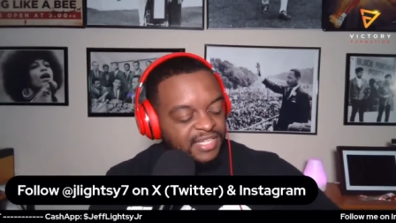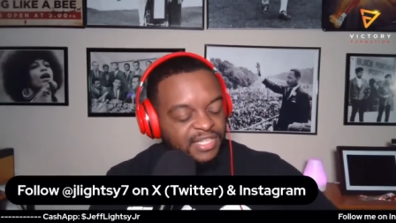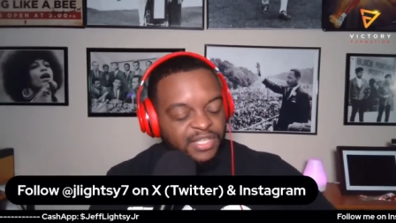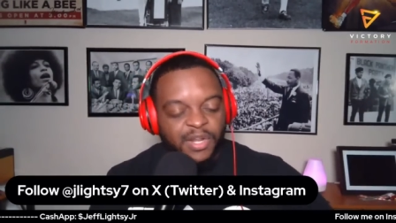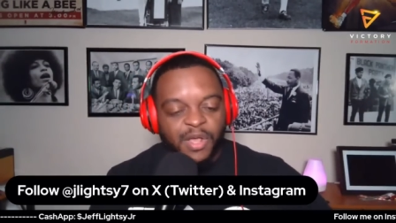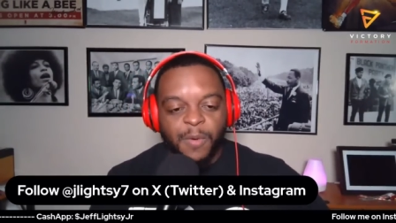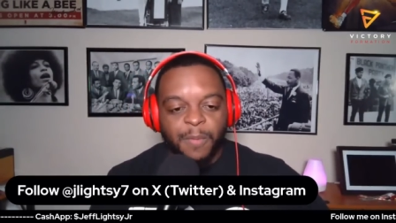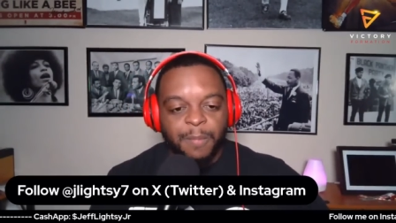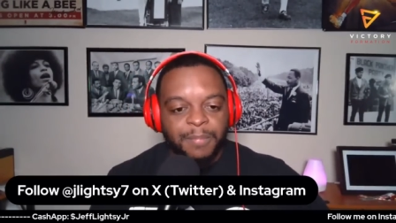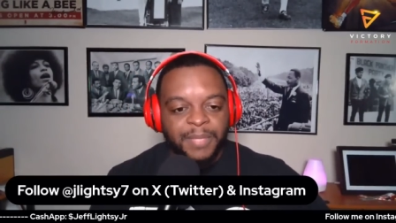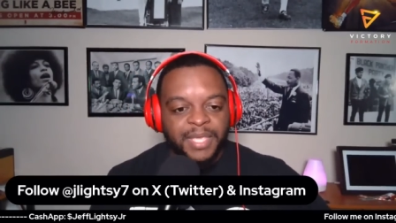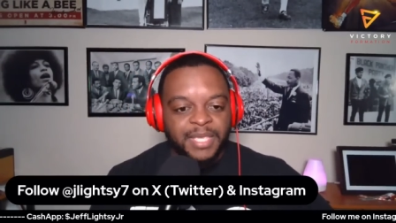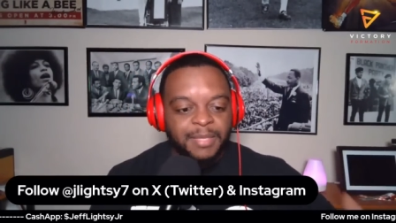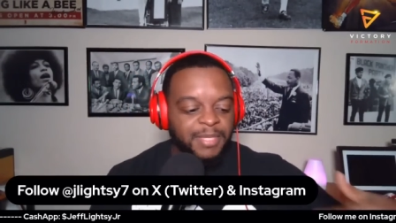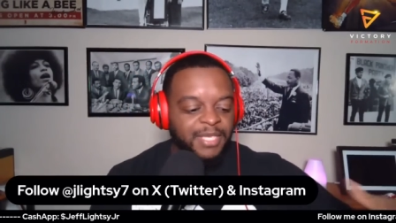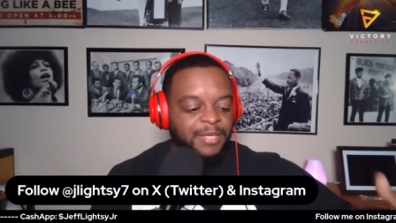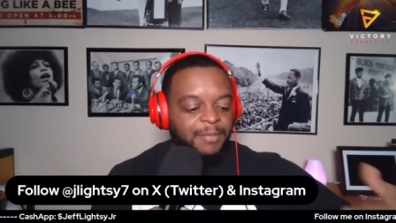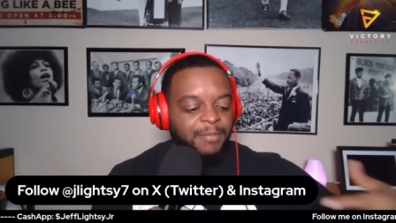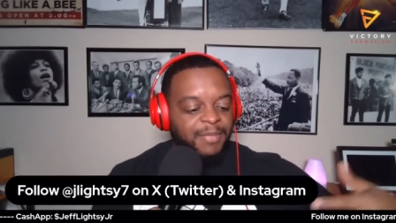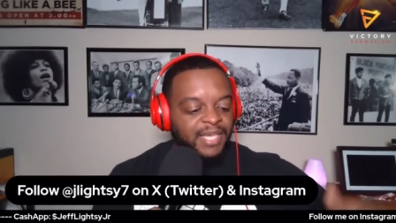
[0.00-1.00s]
you know me
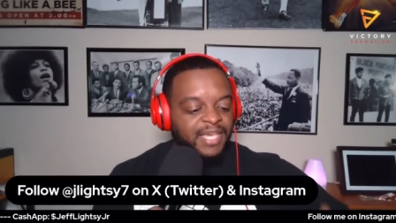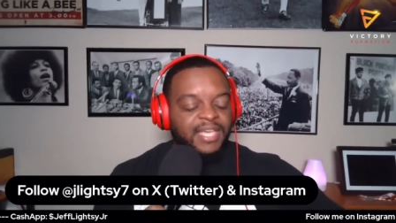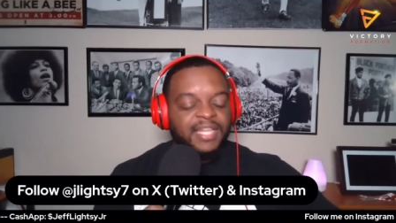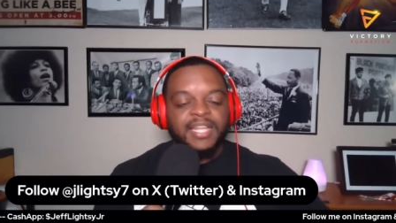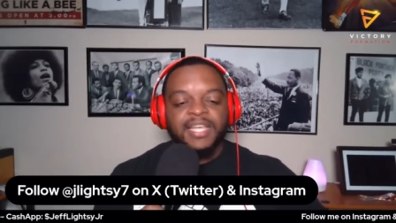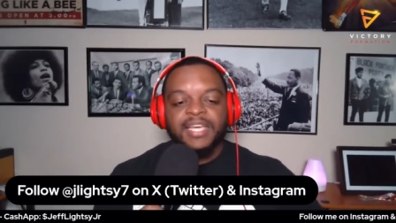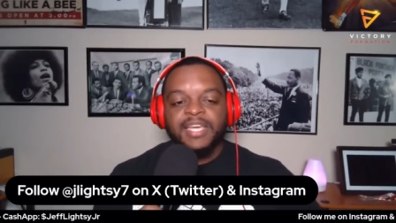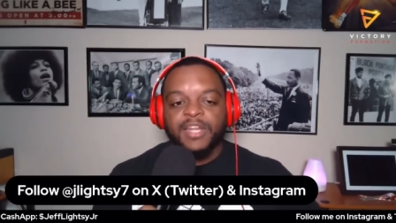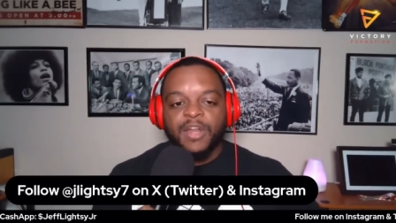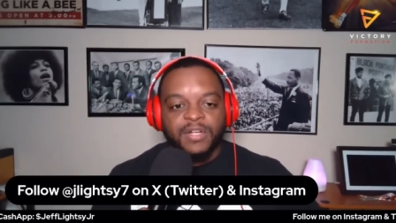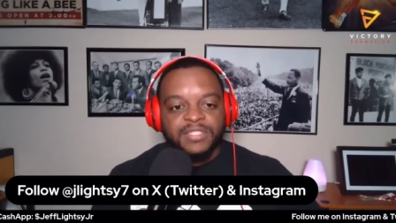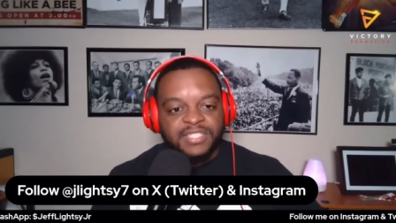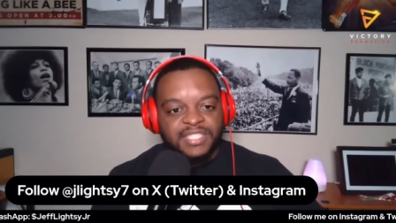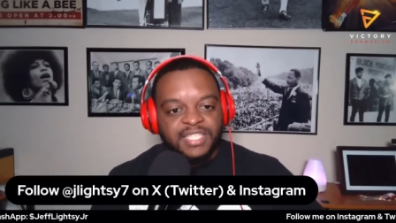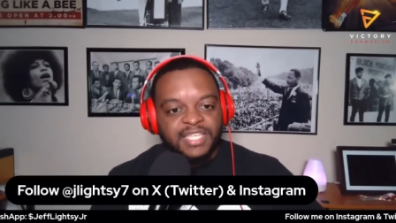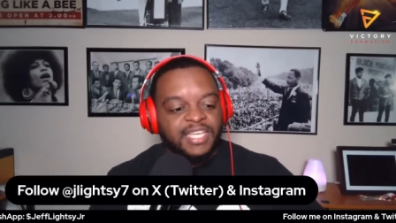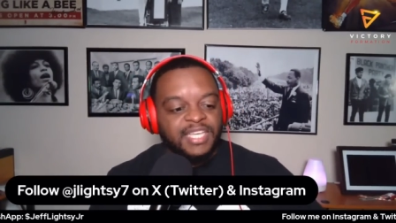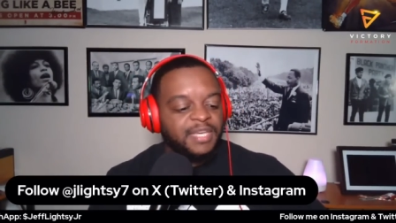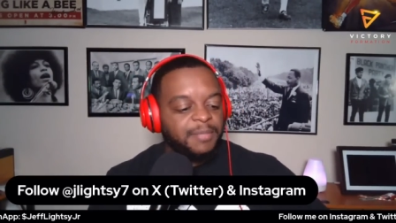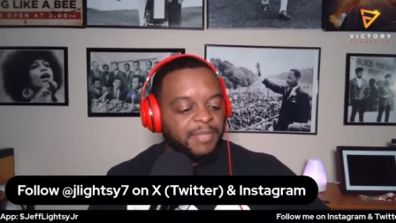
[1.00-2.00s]
me me and look at our
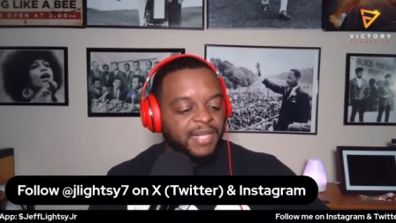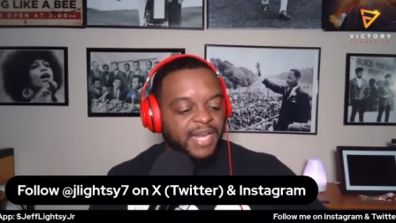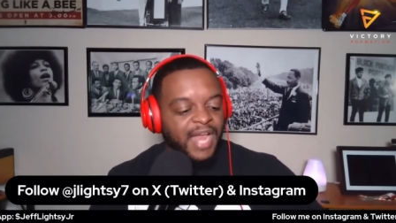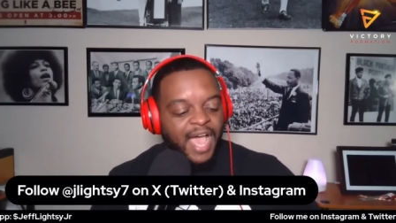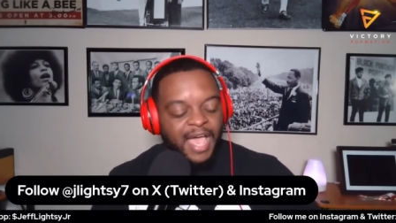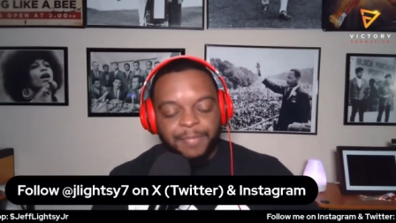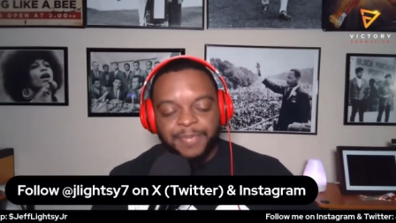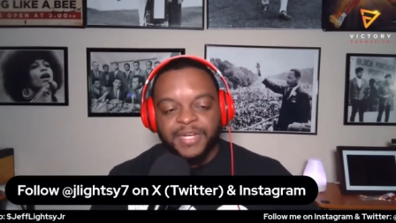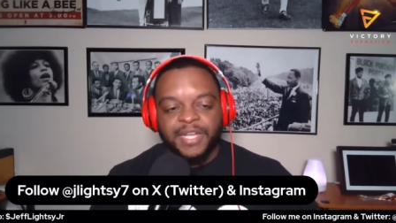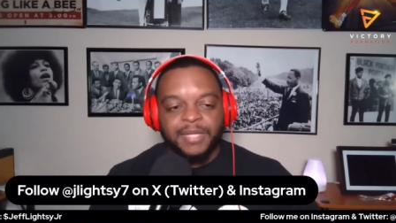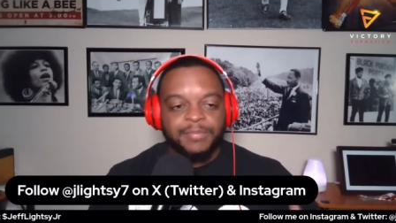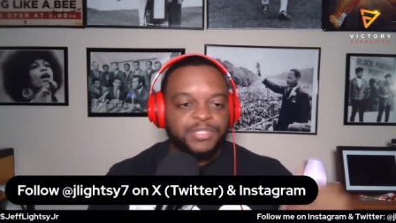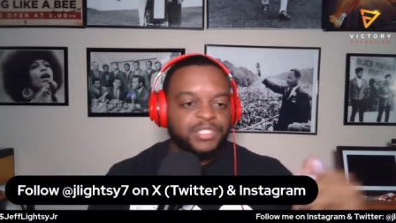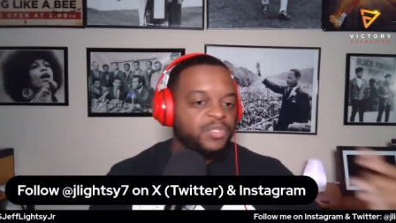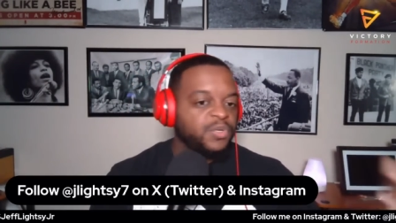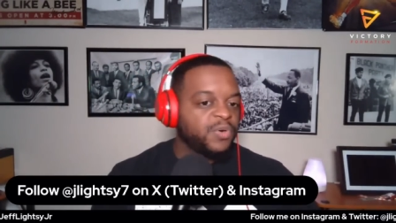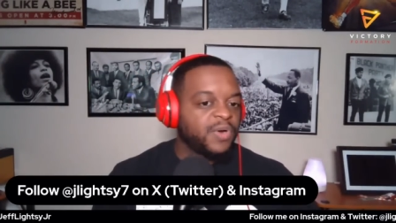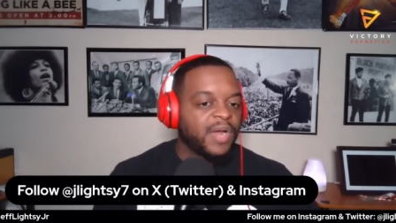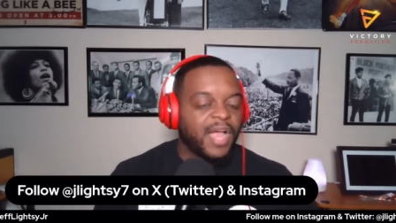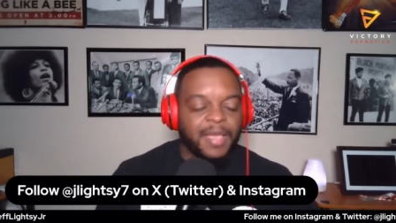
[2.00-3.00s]
team and hyping up
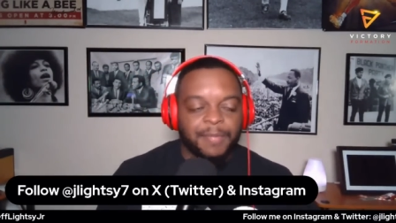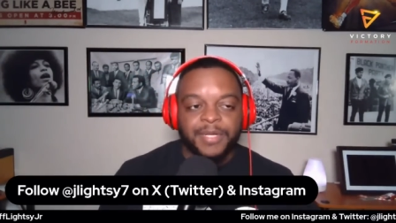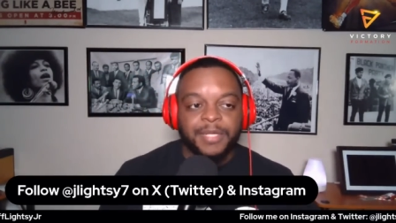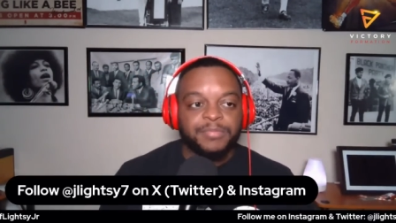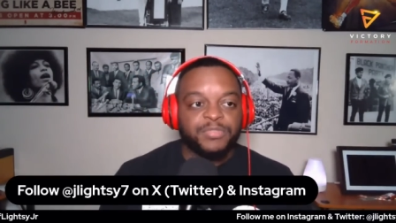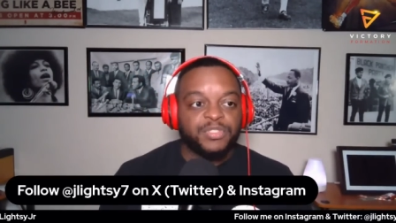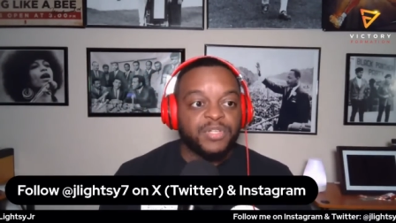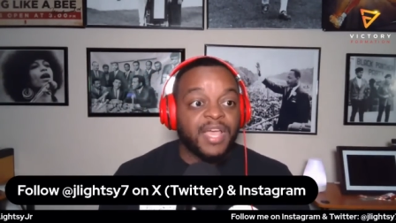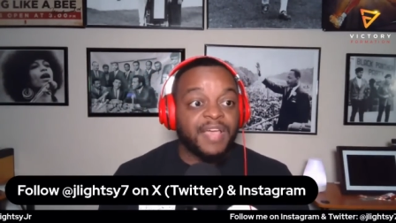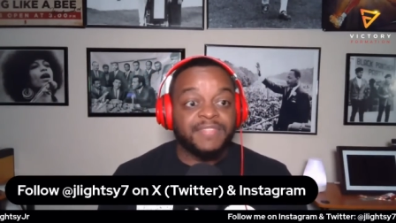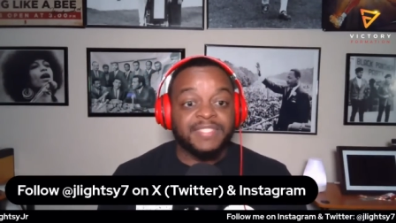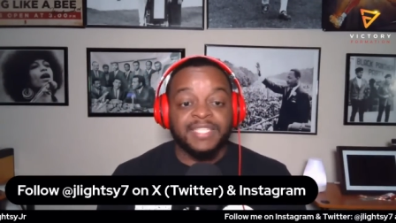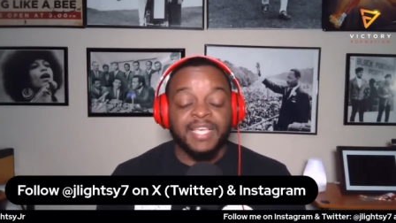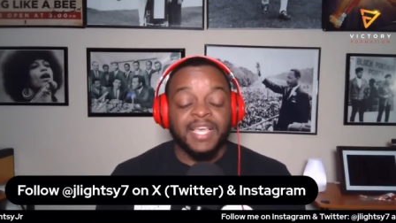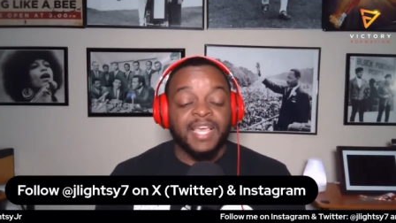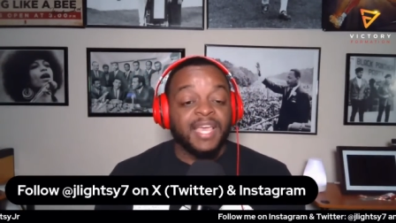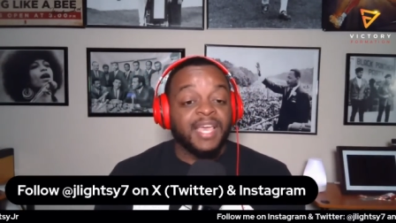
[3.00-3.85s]
Shedeur, hyping up Travis.